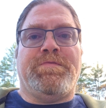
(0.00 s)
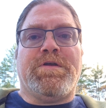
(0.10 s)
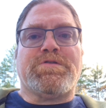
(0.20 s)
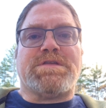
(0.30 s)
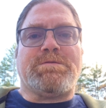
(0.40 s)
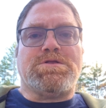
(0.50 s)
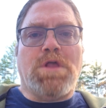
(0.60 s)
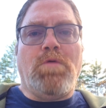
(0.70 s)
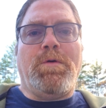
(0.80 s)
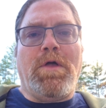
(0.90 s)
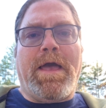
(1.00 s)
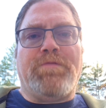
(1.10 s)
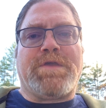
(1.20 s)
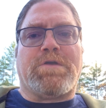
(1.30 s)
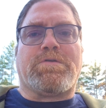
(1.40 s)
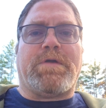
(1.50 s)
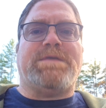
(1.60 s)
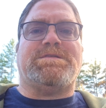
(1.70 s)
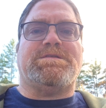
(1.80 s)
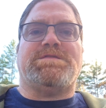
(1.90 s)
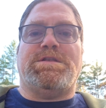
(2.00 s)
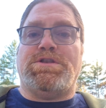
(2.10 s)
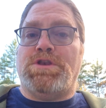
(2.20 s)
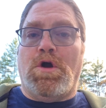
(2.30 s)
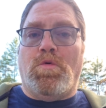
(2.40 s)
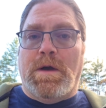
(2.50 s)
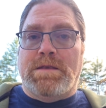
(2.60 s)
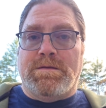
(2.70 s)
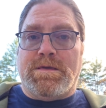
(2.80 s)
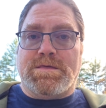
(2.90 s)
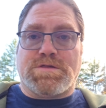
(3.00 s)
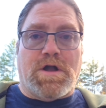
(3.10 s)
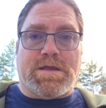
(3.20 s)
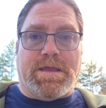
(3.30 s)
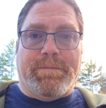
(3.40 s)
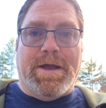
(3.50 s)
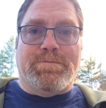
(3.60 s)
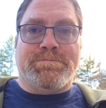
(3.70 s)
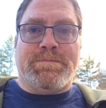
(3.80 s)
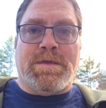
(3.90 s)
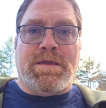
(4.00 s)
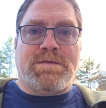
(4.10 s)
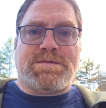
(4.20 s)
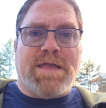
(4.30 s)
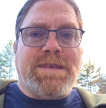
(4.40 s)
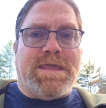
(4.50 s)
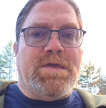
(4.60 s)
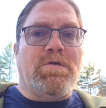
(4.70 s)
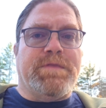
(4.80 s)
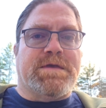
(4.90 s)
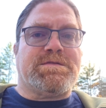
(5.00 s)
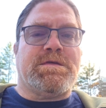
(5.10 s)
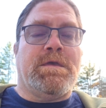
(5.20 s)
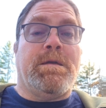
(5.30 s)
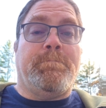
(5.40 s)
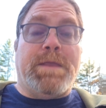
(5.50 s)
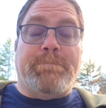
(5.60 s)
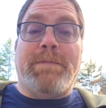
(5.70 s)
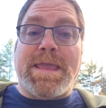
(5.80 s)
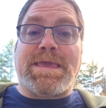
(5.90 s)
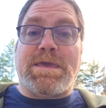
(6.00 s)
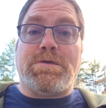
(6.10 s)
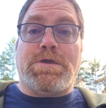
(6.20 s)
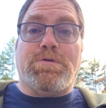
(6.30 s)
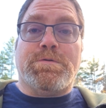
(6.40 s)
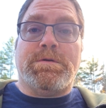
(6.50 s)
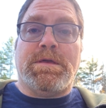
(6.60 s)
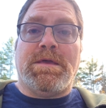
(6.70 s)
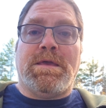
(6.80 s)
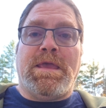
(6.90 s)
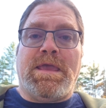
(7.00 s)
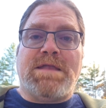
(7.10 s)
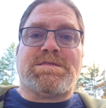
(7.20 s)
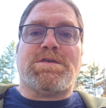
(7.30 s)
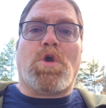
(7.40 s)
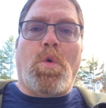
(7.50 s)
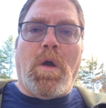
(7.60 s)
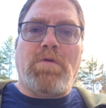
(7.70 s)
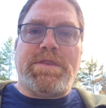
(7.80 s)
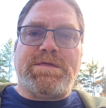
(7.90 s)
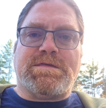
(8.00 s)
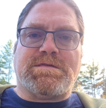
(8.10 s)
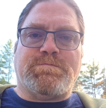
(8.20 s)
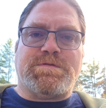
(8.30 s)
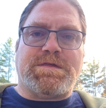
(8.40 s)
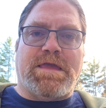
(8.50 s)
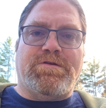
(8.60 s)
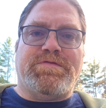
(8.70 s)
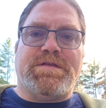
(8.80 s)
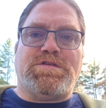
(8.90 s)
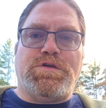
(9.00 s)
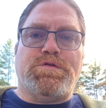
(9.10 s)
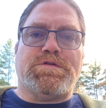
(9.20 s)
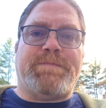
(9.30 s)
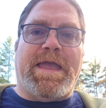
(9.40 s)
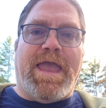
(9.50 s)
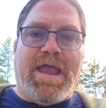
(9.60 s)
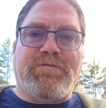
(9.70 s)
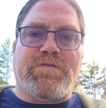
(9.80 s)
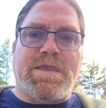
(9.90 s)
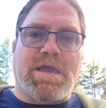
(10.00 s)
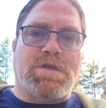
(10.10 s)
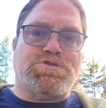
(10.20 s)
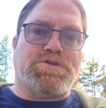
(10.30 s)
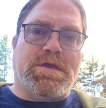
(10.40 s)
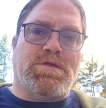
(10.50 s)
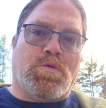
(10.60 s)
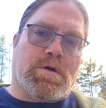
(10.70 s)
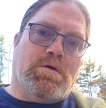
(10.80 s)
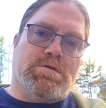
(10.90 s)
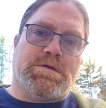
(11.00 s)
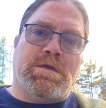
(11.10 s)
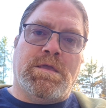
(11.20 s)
There is a global healthcare crisis that no one is talking about. It's not an illness, but it might kill you. It's the quality system standard that's used by every country in the world.